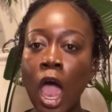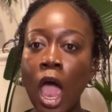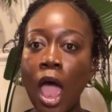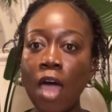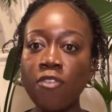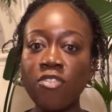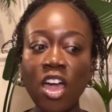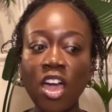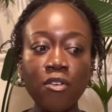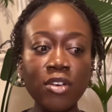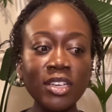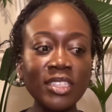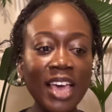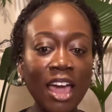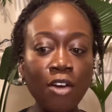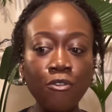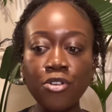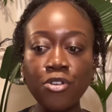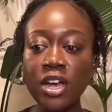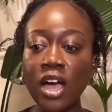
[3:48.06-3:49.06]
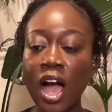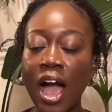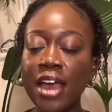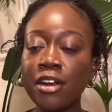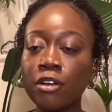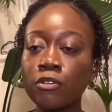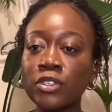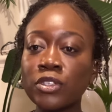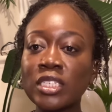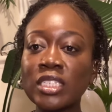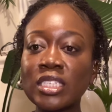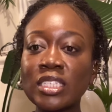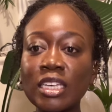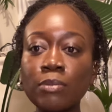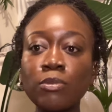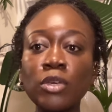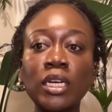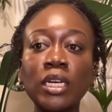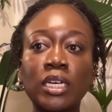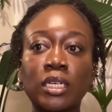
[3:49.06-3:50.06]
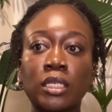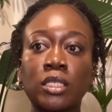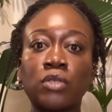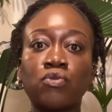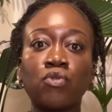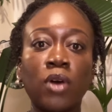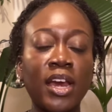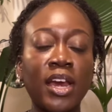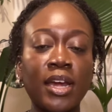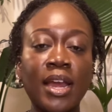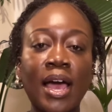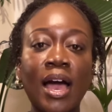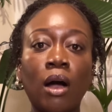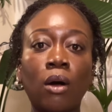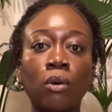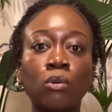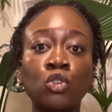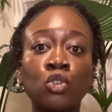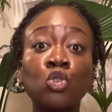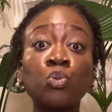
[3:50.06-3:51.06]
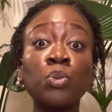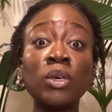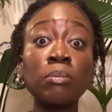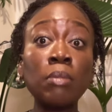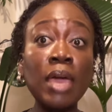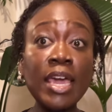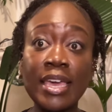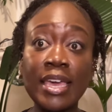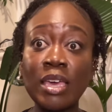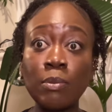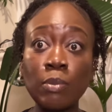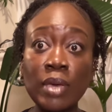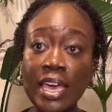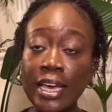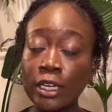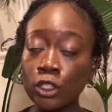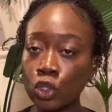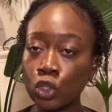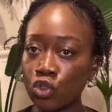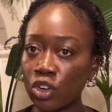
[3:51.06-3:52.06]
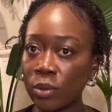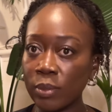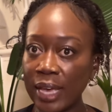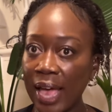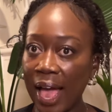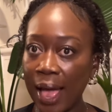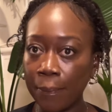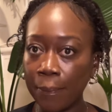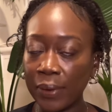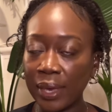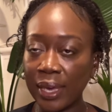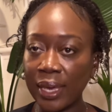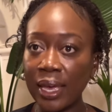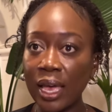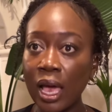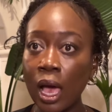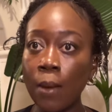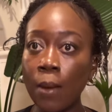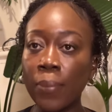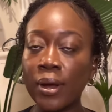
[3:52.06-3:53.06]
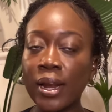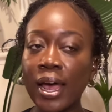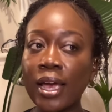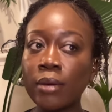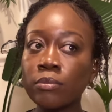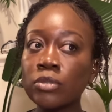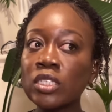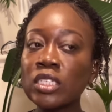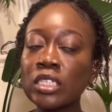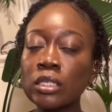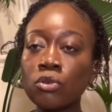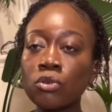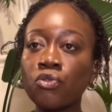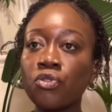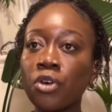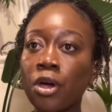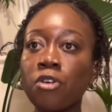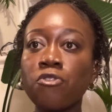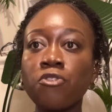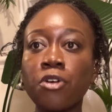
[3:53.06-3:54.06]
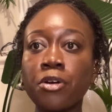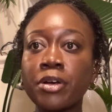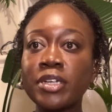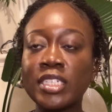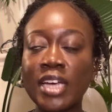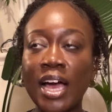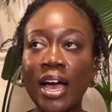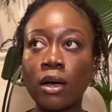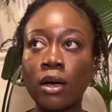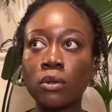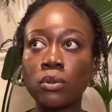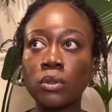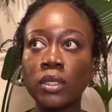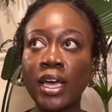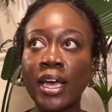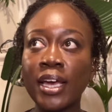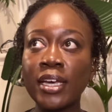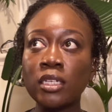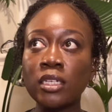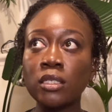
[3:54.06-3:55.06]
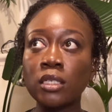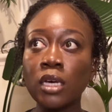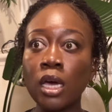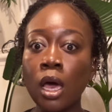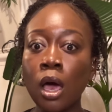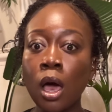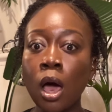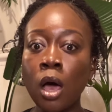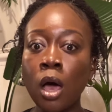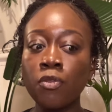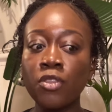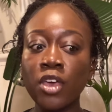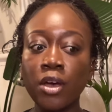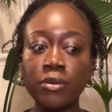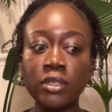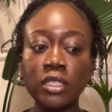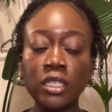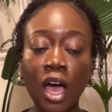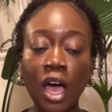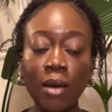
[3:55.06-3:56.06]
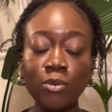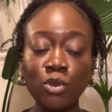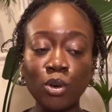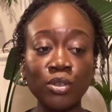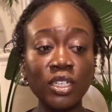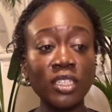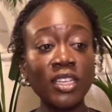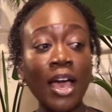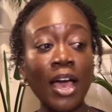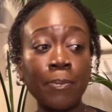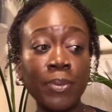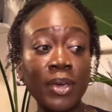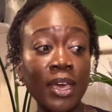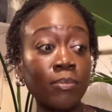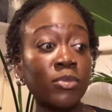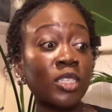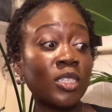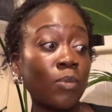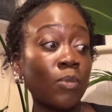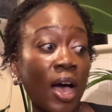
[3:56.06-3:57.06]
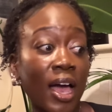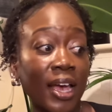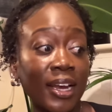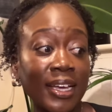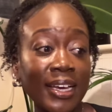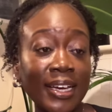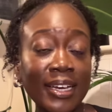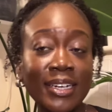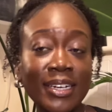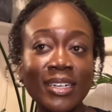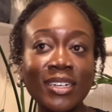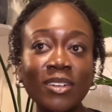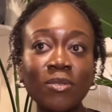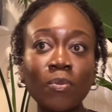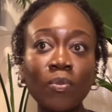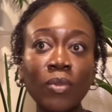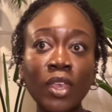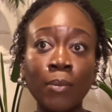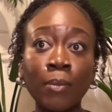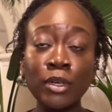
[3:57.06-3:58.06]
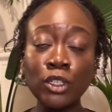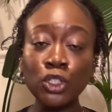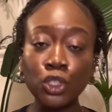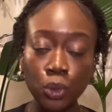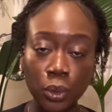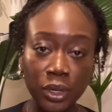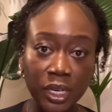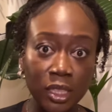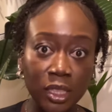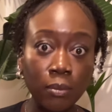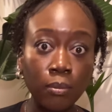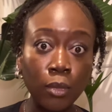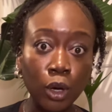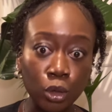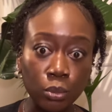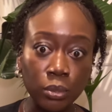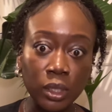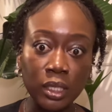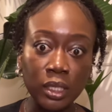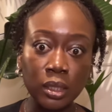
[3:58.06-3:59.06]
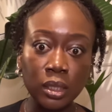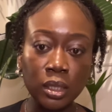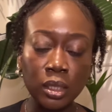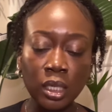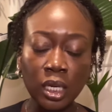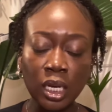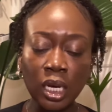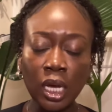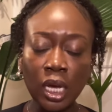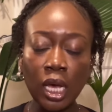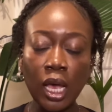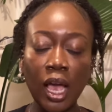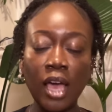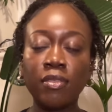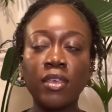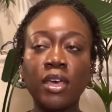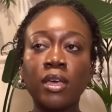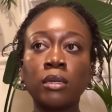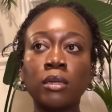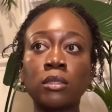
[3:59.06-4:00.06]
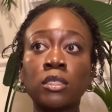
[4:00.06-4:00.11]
there is every kind of stimulus right now to be making me extremely happy, but I am still very, very down. And there are times where I'm just happy, I'm smiling, I'm enjoying the moment. And then